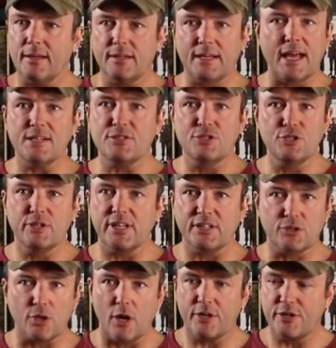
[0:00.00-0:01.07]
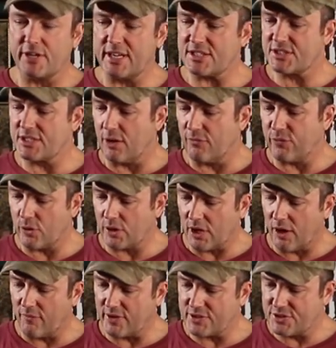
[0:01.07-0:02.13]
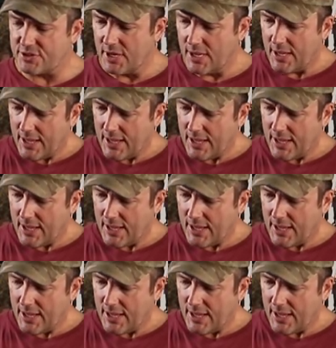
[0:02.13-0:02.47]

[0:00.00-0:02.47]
guys, you can talk, you get cell phone coverage.